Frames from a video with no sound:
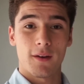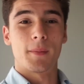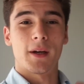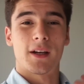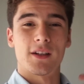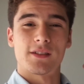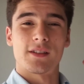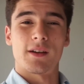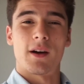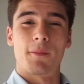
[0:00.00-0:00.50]

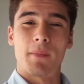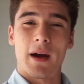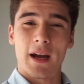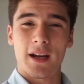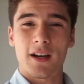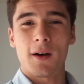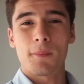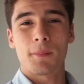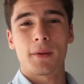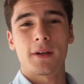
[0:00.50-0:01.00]
because my
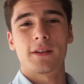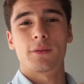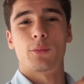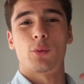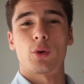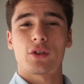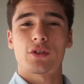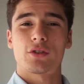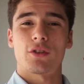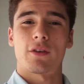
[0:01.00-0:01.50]
company
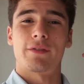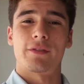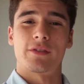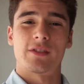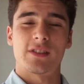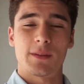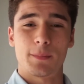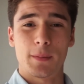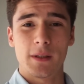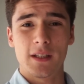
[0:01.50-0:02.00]
works off of
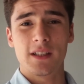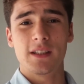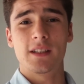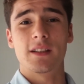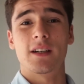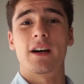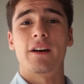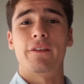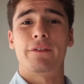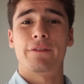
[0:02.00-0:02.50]

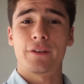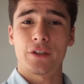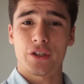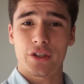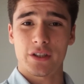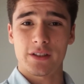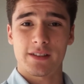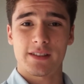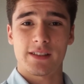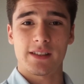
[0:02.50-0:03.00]
speed,
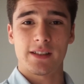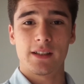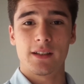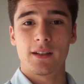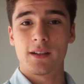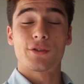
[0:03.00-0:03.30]
efficiency.